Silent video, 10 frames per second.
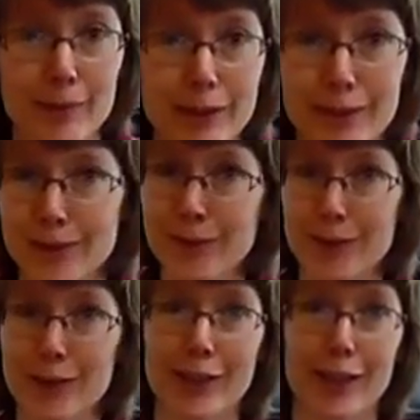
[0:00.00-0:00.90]
I mean,
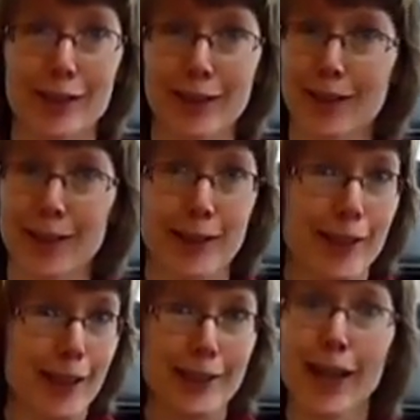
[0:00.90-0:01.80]

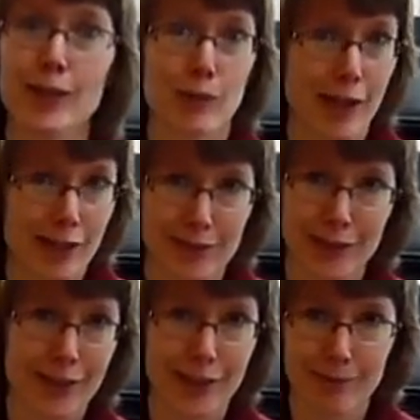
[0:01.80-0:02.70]
it takes a while
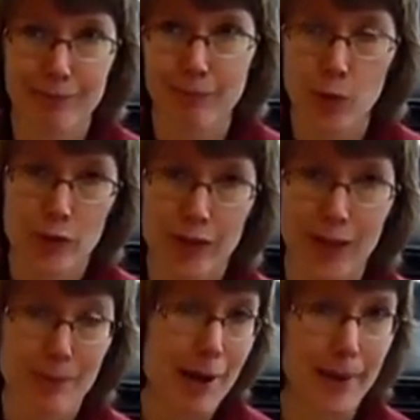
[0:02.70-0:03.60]
to get more than
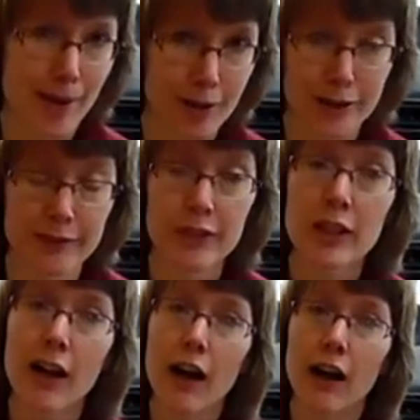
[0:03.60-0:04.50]
about an octave
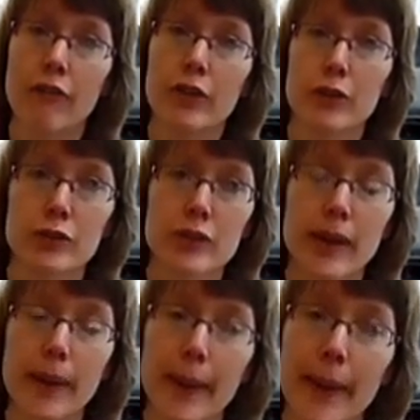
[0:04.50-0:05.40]
of notes.